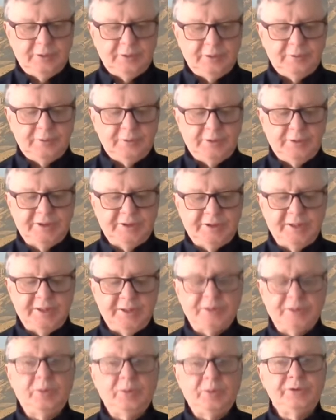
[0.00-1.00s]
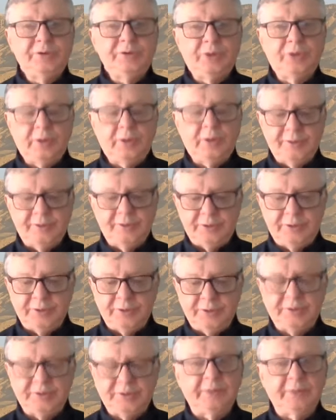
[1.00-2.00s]
He says, "Withdraw into
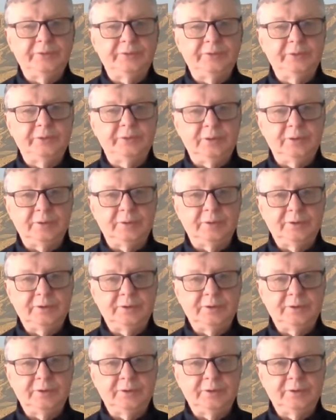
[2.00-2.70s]
yourself and look.